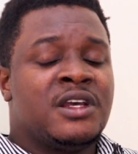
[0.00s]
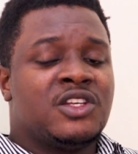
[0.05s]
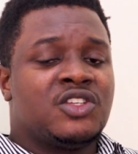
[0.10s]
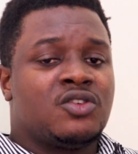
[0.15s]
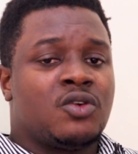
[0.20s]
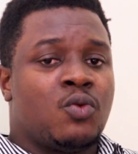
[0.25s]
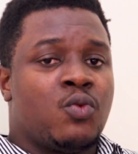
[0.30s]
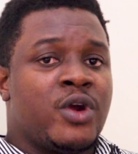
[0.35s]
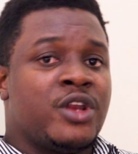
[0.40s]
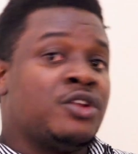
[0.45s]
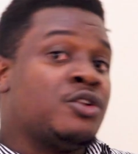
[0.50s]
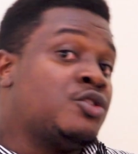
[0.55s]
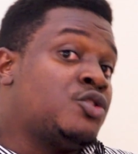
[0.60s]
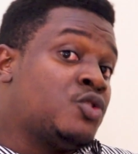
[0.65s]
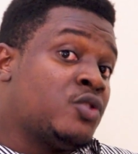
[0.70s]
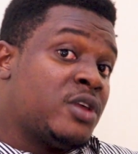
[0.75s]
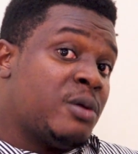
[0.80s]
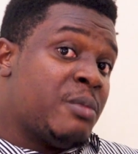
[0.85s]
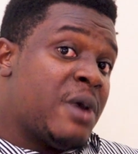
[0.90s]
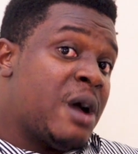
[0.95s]
So when you
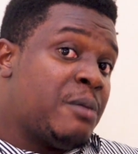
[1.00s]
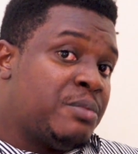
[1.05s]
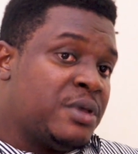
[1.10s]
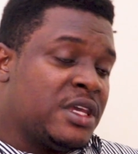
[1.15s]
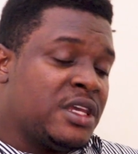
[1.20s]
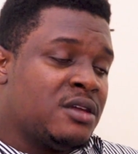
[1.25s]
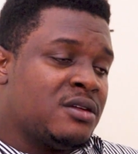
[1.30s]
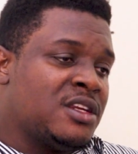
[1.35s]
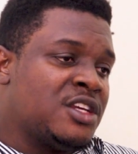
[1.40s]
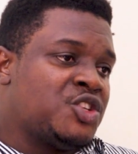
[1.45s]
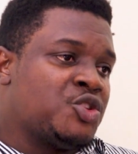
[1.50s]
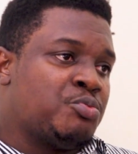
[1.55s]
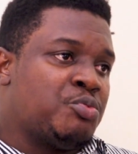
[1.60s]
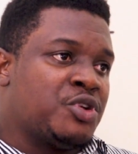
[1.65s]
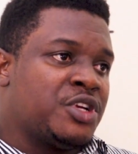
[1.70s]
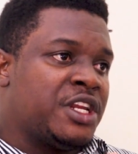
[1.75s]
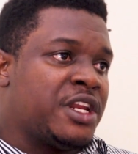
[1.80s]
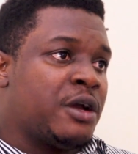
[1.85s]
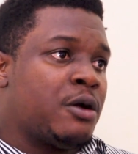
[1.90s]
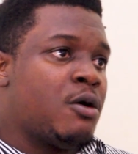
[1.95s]
do the mapping, you need to
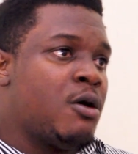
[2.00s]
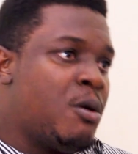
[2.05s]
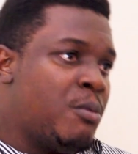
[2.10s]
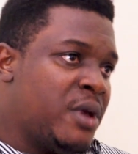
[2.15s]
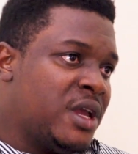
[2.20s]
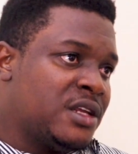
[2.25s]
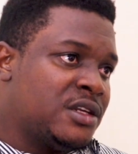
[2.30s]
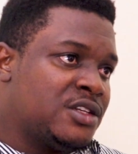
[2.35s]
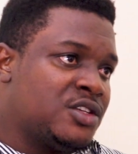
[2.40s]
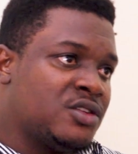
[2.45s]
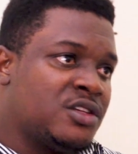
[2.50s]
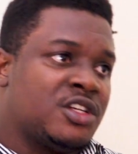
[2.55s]
put in a comment,